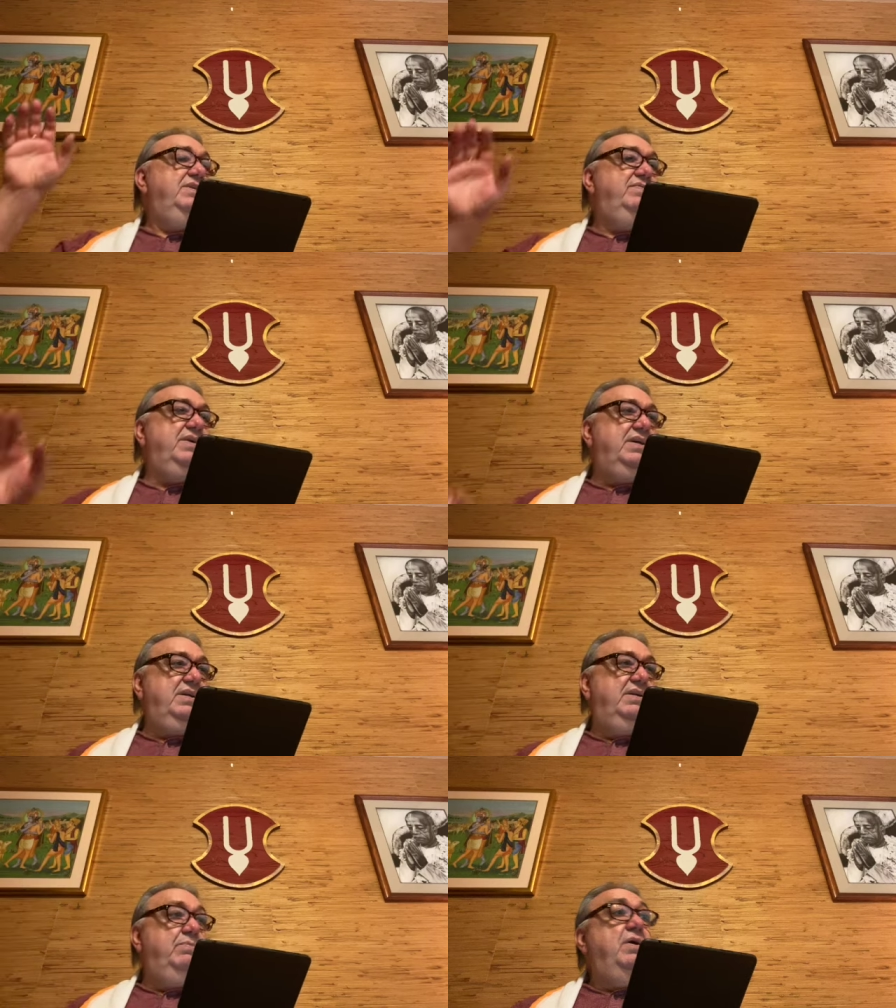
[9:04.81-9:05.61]
of
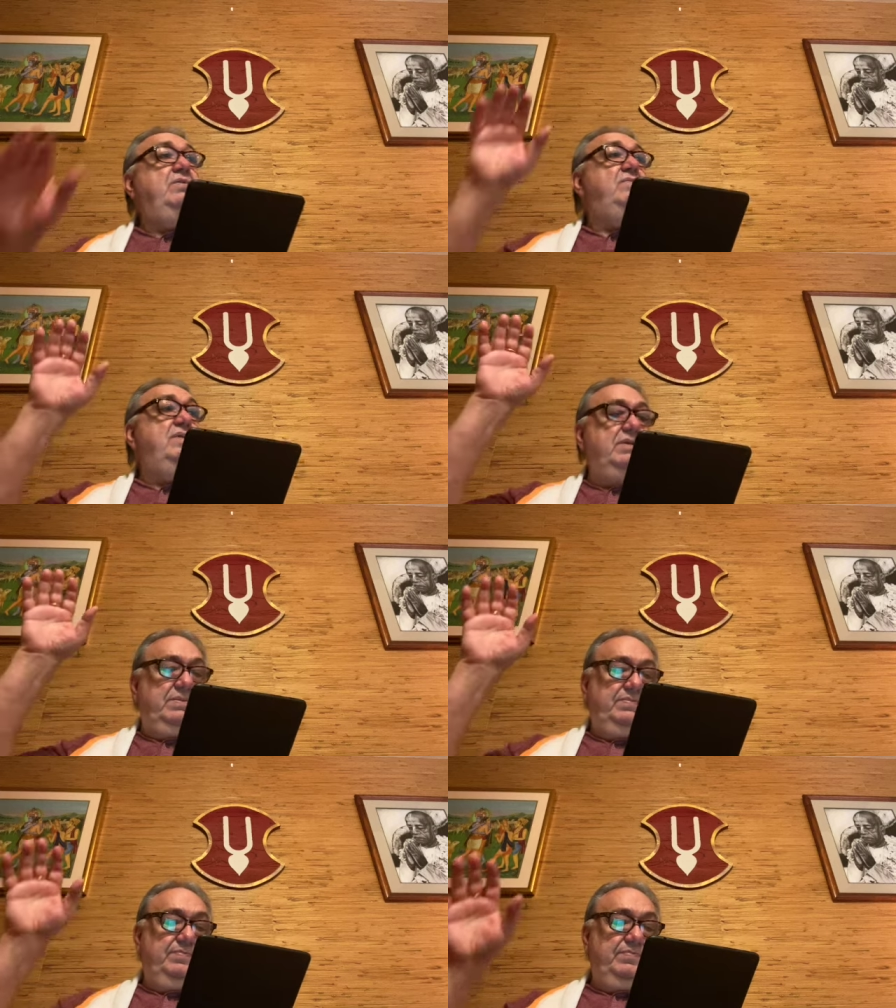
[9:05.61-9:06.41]
Godhead, Bhagavan.
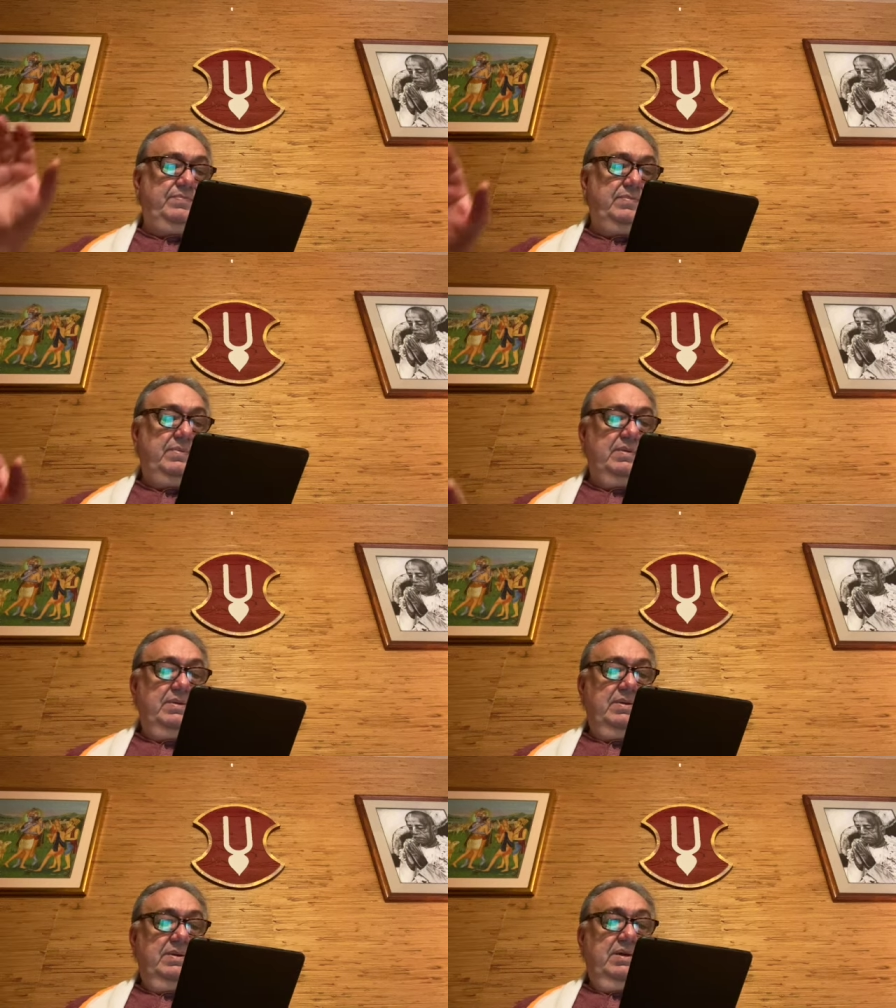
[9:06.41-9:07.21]

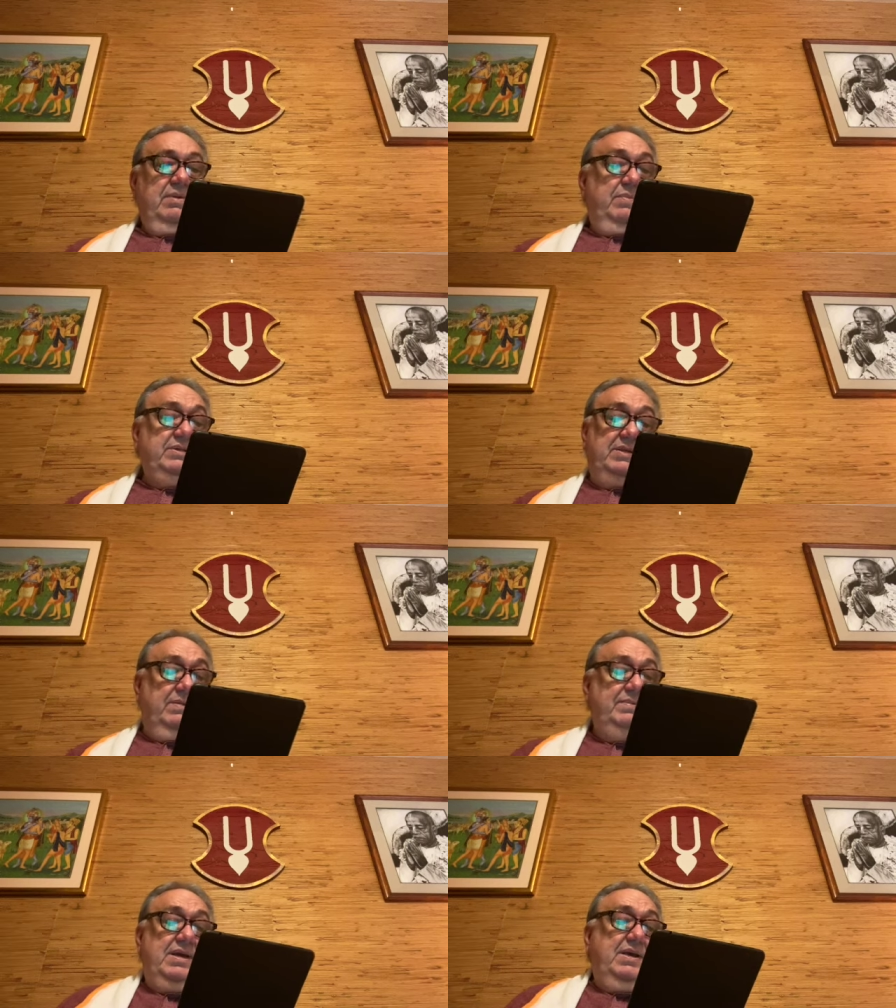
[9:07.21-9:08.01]
But
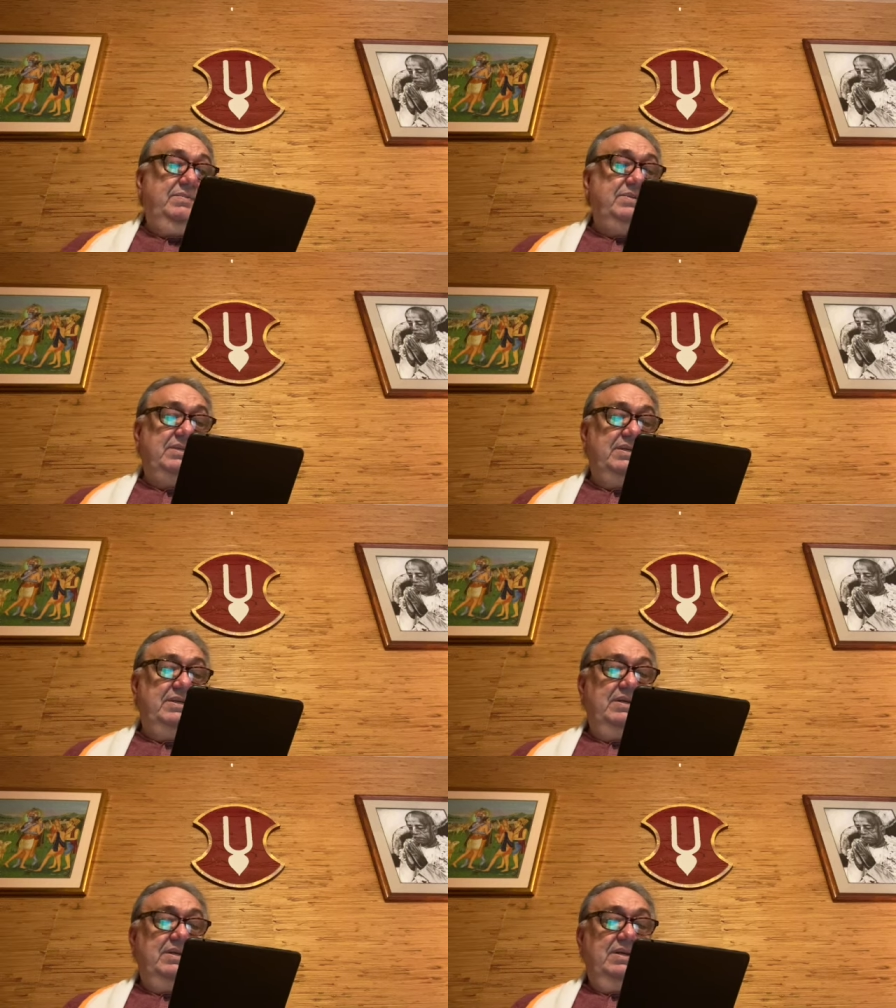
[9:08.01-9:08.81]
sometimes
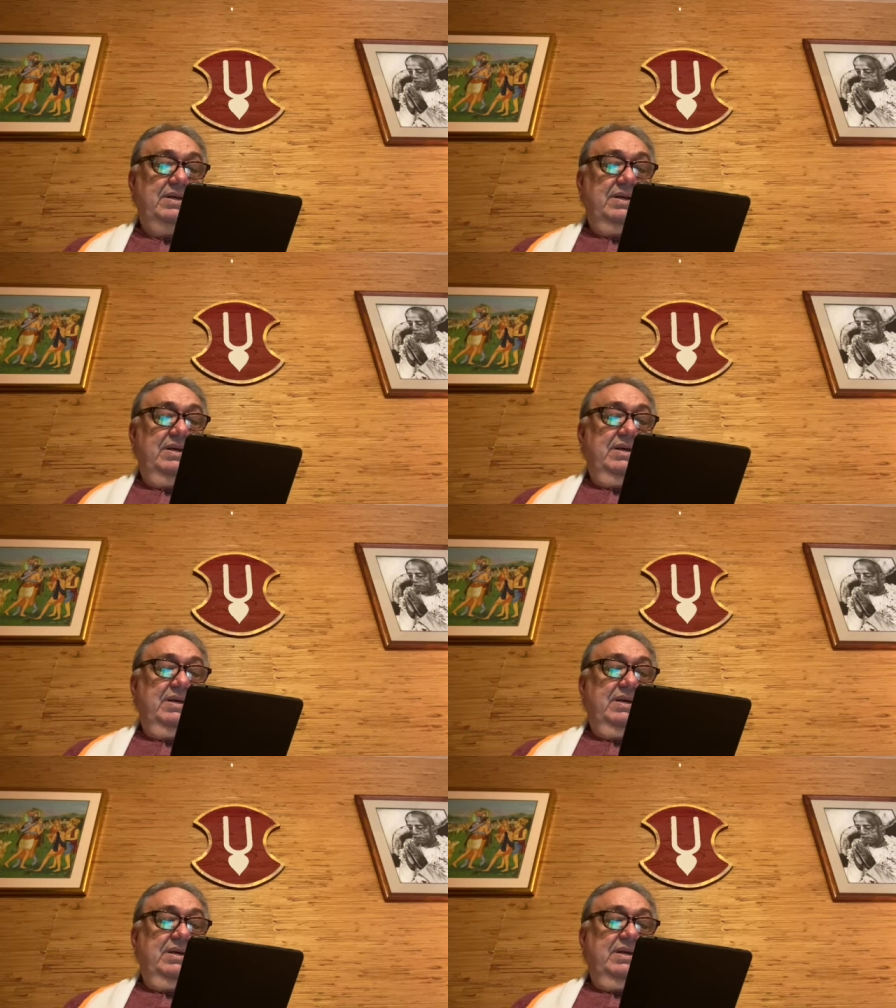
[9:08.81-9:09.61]

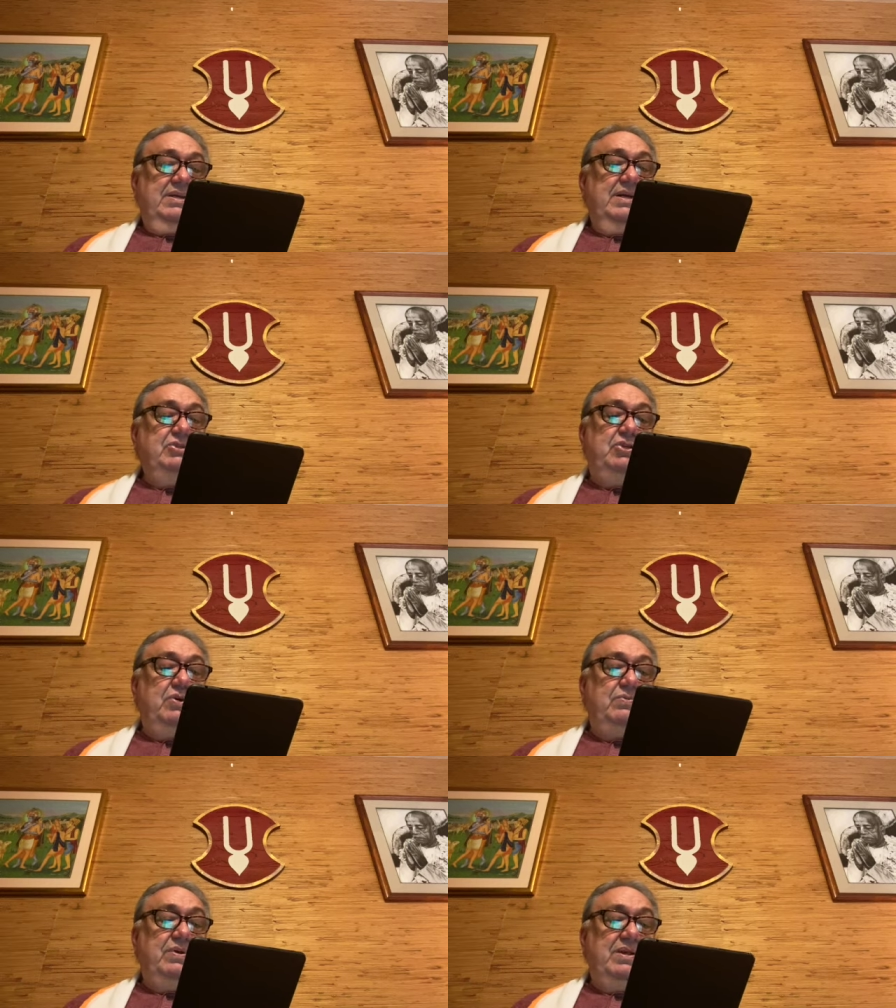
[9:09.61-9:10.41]
they
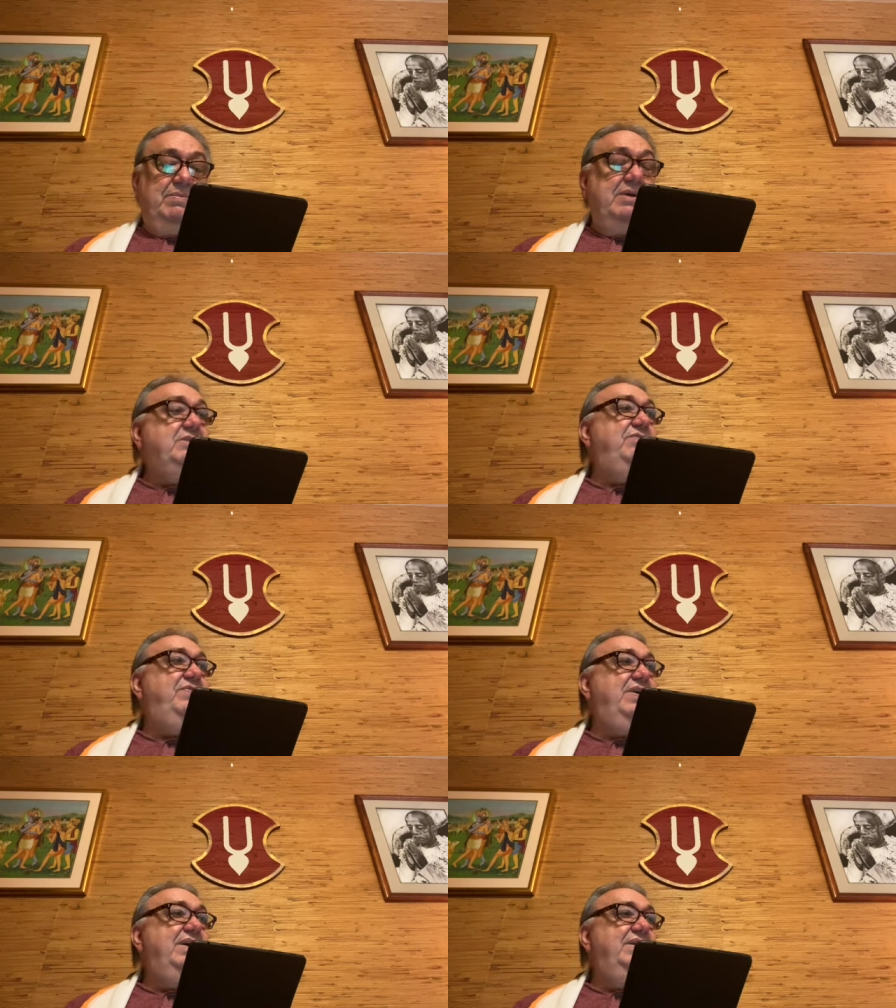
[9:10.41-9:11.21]
joke with him as a
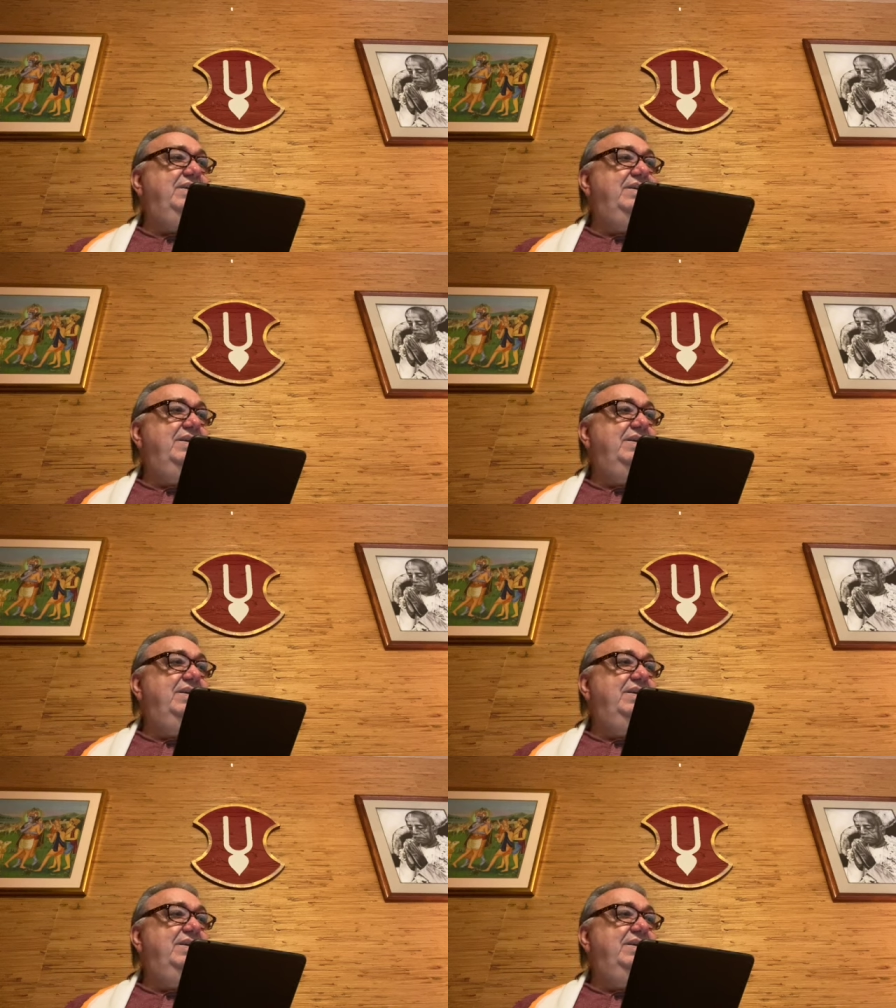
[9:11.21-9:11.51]
friend.